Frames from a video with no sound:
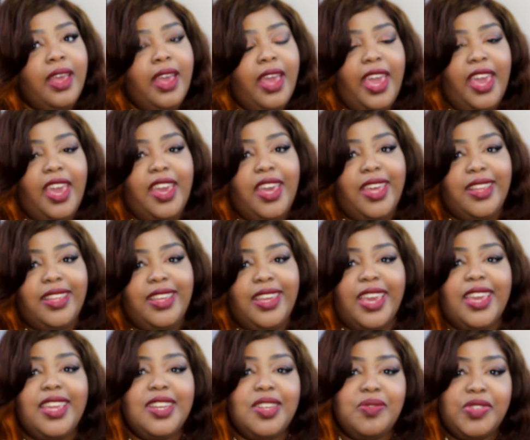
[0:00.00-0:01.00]
and
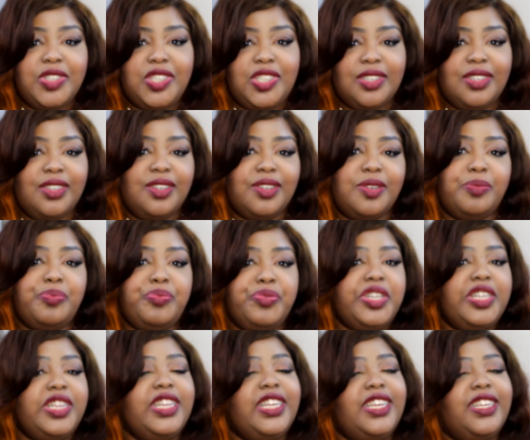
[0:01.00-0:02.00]
kicking it with your girl
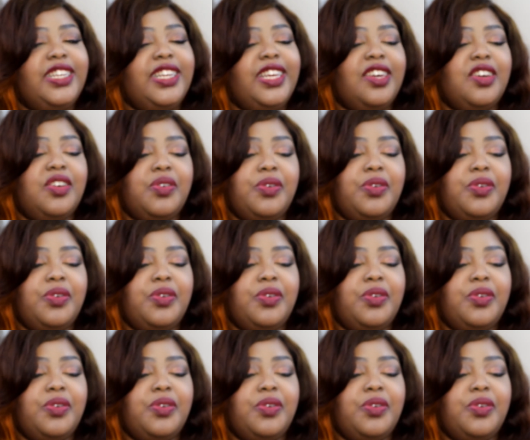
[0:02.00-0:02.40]
brooklyn here